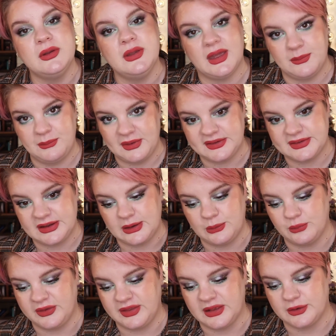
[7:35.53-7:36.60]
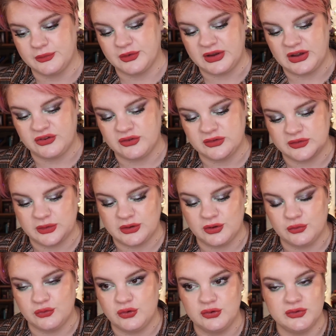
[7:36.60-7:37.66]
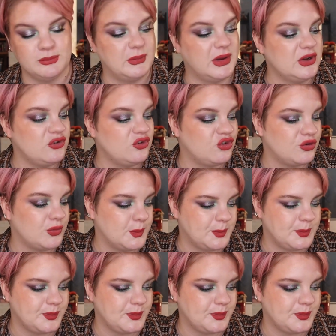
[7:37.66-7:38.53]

and mix it in with the other foundation, so I don't use much.